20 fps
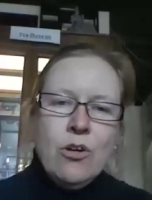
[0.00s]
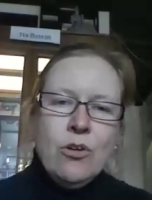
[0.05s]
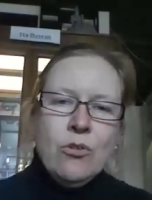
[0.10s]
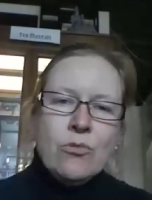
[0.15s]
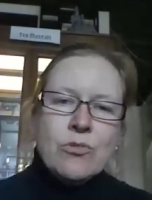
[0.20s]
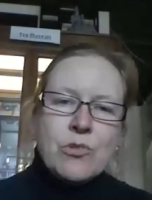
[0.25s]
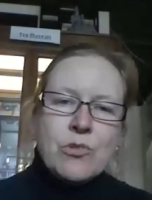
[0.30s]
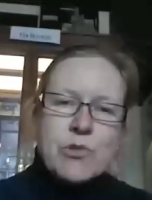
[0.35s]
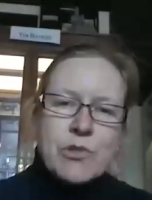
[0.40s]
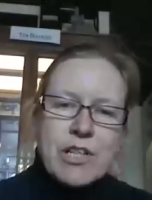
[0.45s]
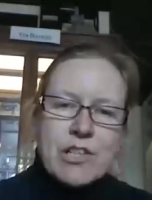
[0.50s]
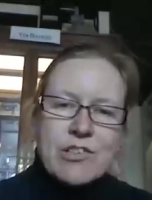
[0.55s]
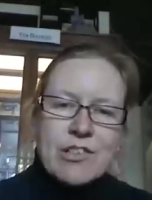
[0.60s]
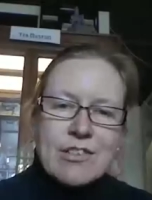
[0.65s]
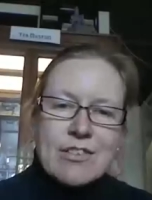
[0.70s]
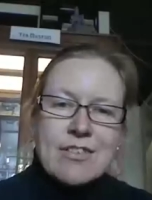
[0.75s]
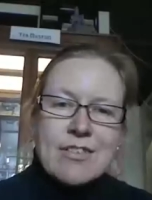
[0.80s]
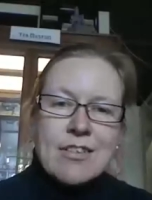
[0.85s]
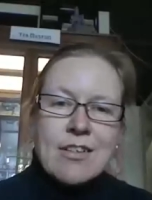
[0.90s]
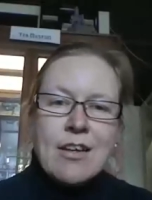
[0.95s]
known
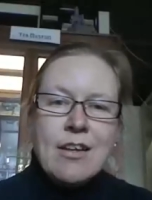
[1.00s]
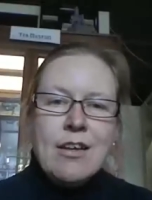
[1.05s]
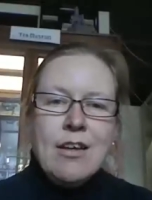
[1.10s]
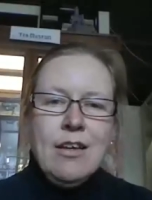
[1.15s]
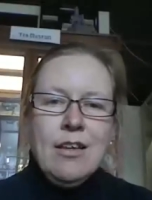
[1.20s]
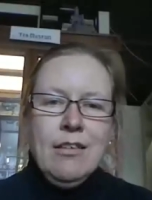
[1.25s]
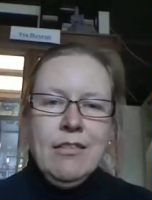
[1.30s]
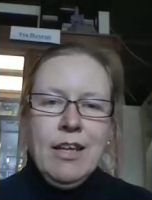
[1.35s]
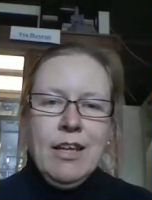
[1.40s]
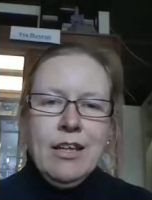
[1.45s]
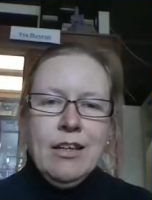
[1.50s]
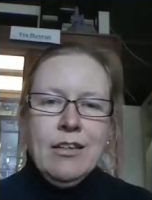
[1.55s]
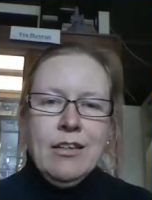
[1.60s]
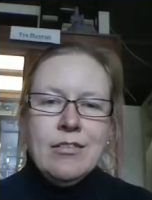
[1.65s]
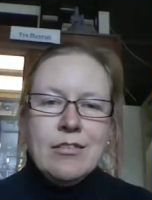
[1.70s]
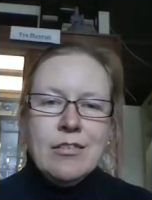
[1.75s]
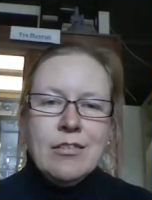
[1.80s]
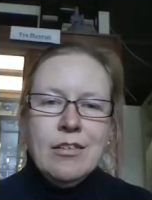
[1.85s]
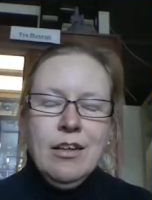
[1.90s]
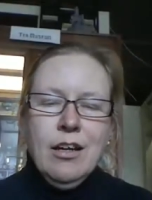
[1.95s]
traditions
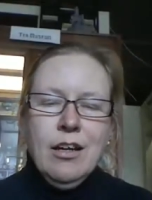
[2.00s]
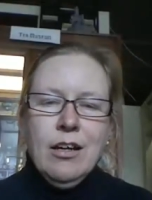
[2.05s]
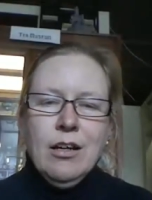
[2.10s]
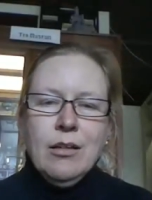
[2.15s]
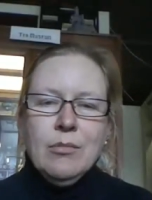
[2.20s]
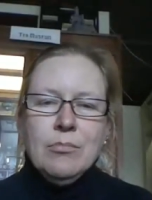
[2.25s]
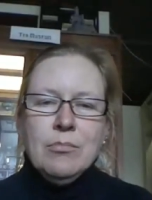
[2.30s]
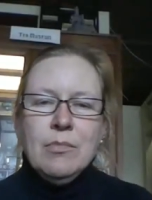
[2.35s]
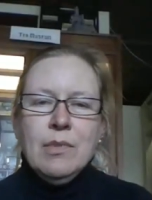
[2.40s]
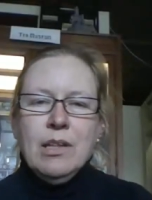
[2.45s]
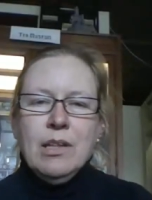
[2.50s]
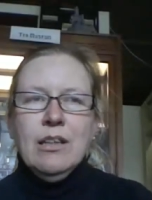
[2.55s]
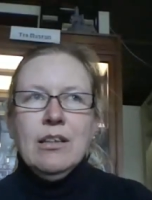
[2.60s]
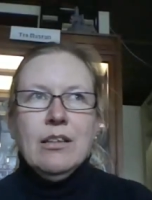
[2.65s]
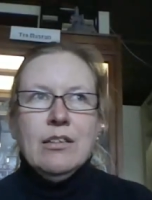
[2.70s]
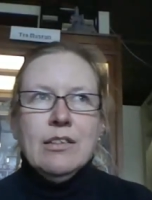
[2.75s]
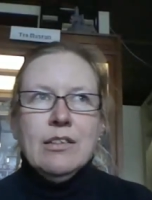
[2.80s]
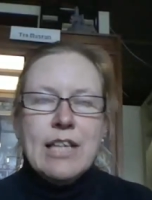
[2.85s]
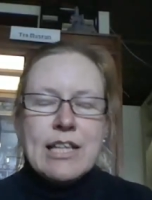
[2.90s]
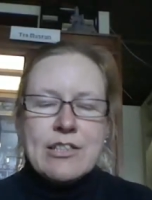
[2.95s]
than
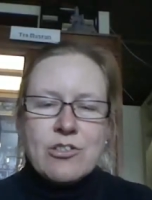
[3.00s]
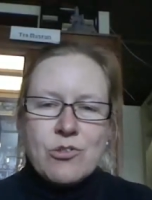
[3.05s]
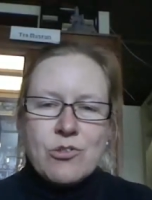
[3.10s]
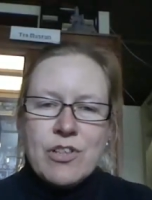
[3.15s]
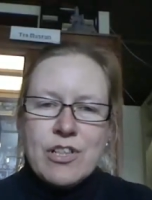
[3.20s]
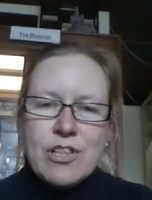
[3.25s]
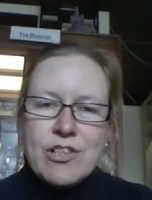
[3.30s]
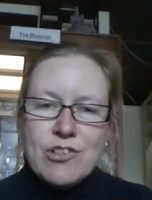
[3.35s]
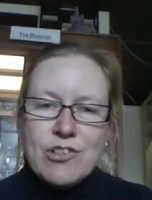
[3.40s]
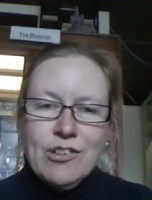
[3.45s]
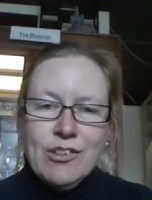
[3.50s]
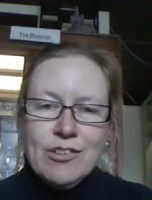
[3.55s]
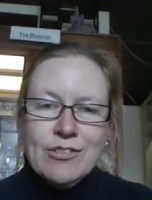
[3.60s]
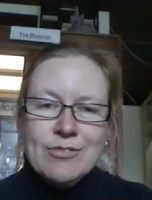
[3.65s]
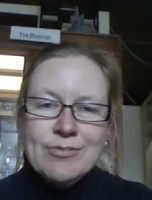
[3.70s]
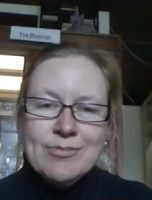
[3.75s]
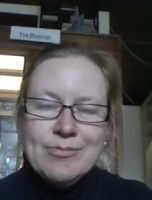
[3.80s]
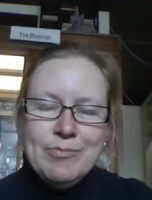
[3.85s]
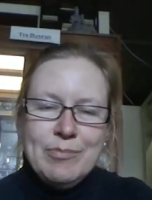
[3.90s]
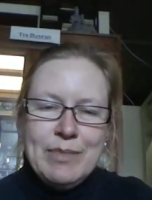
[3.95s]
less
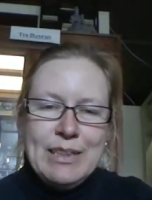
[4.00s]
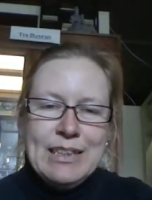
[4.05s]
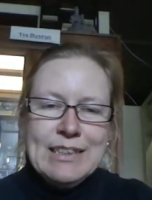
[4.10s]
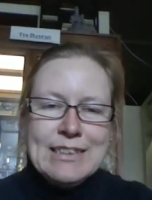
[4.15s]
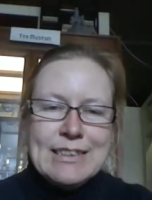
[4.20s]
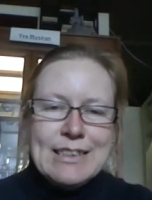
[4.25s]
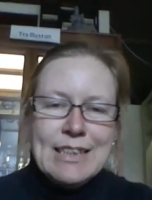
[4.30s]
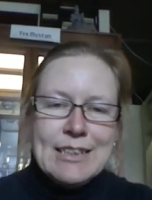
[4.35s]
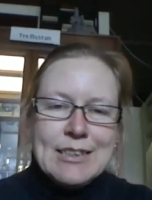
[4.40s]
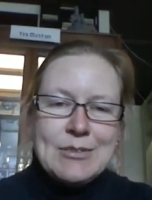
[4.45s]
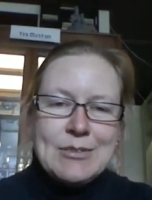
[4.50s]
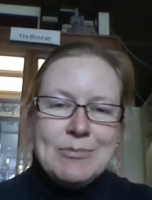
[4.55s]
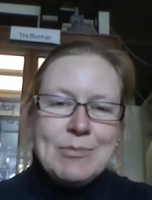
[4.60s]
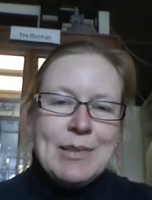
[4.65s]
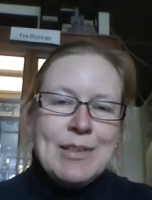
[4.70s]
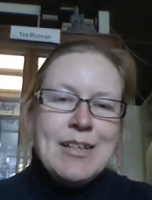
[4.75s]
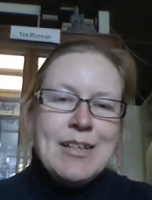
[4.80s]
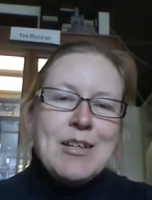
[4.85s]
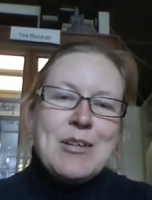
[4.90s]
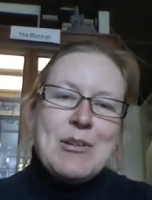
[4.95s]
traditional, because that's
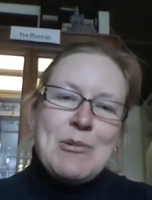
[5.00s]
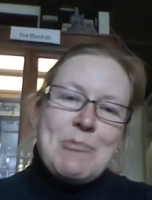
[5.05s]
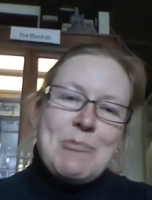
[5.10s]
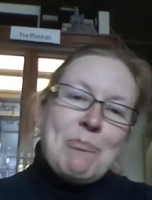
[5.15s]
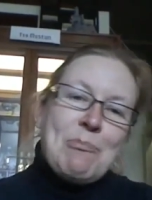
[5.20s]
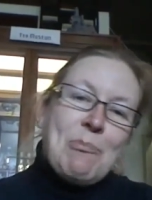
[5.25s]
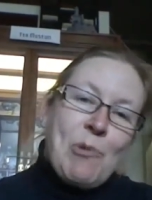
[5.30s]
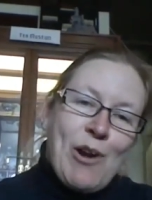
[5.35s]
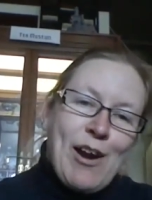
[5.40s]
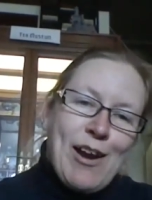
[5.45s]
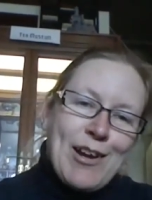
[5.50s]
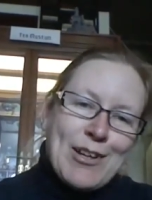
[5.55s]
more